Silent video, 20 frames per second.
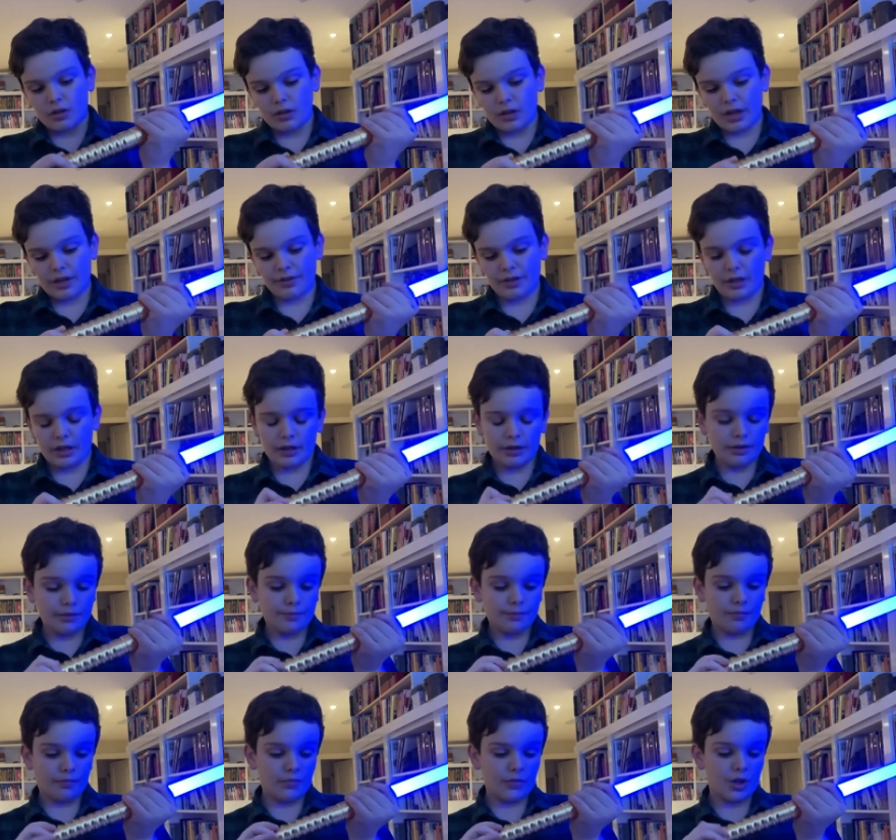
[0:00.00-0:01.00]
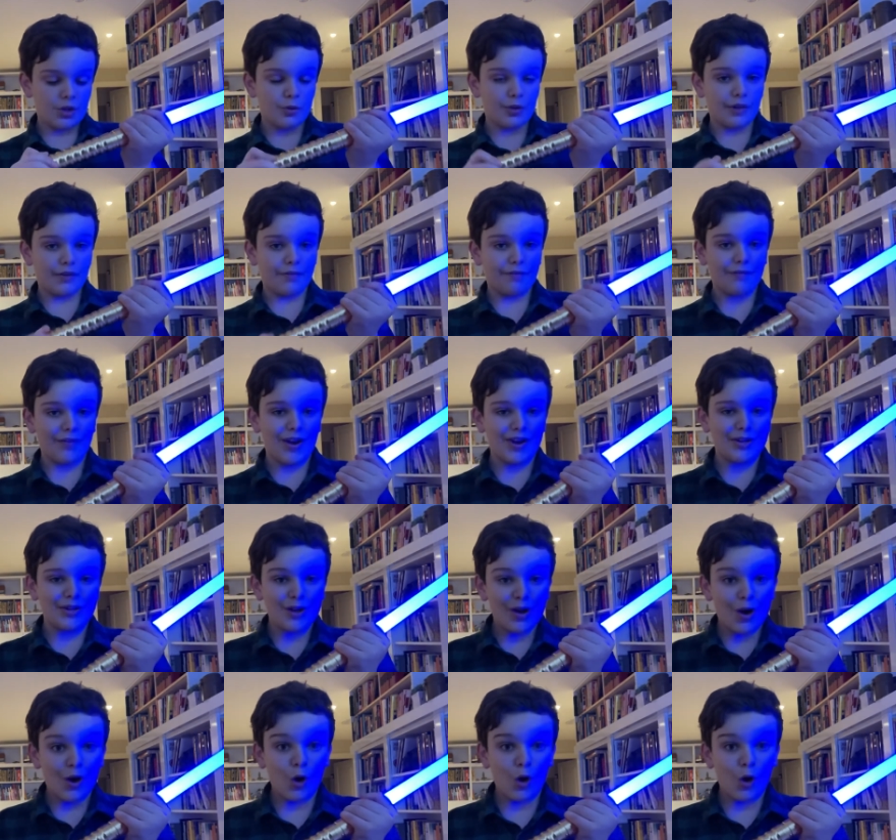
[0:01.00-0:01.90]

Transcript: And then you can fight